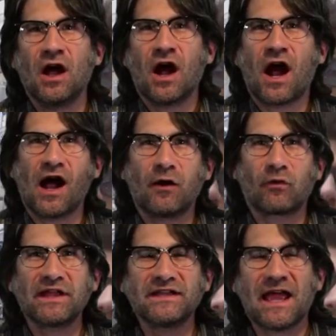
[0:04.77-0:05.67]

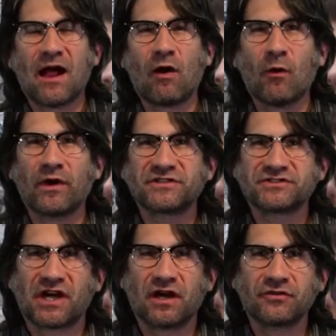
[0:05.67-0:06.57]
Right now I want to
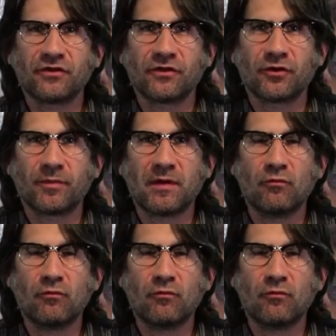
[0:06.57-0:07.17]
talk to you a little bit